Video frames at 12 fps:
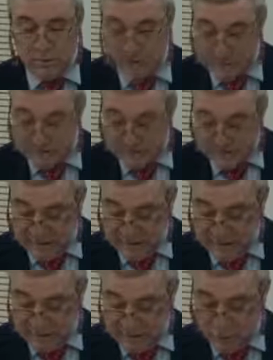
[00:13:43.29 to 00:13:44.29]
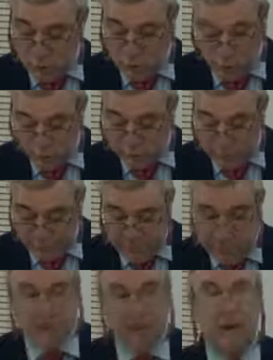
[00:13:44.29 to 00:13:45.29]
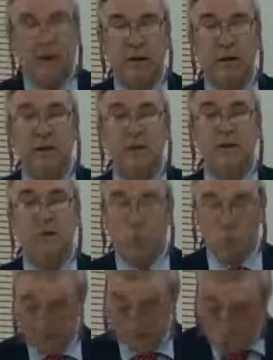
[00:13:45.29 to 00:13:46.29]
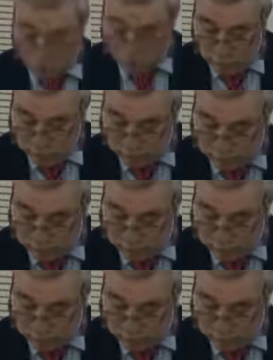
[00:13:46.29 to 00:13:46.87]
That is not the figure in the book at all.